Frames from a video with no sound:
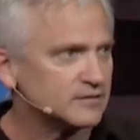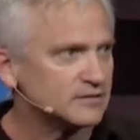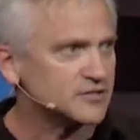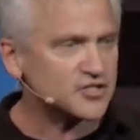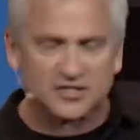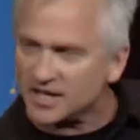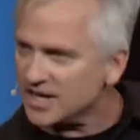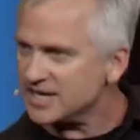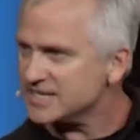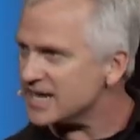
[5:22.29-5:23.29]

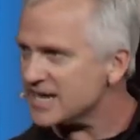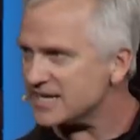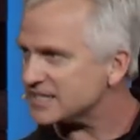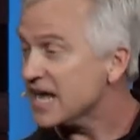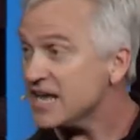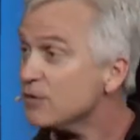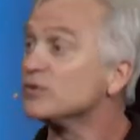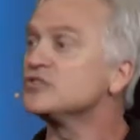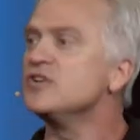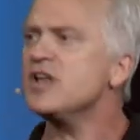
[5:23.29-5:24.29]
stunned, dazed. It
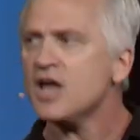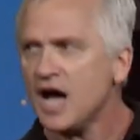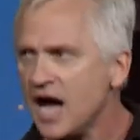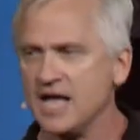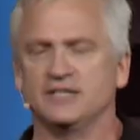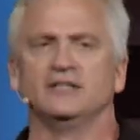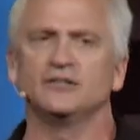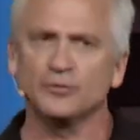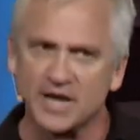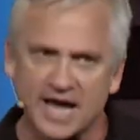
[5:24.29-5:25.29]
was not
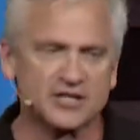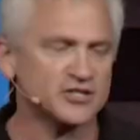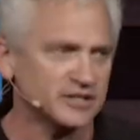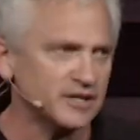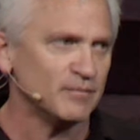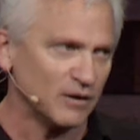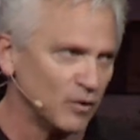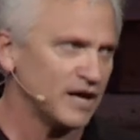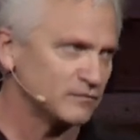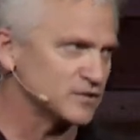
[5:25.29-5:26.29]
the reaction that my
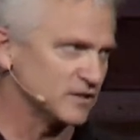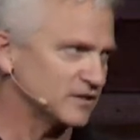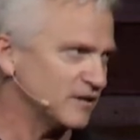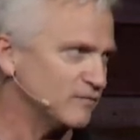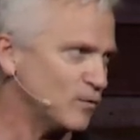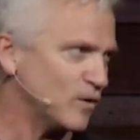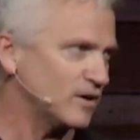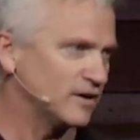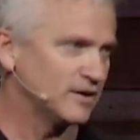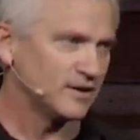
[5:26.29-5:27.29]
wife was looking for,
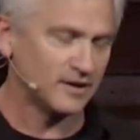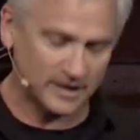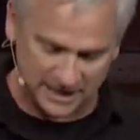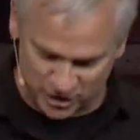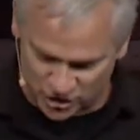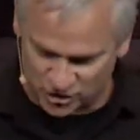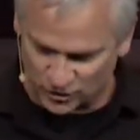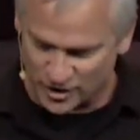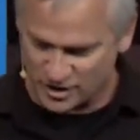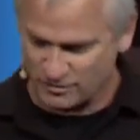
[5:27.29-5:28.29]
I can
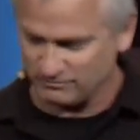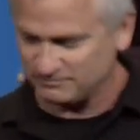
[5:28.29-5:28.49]
assure you.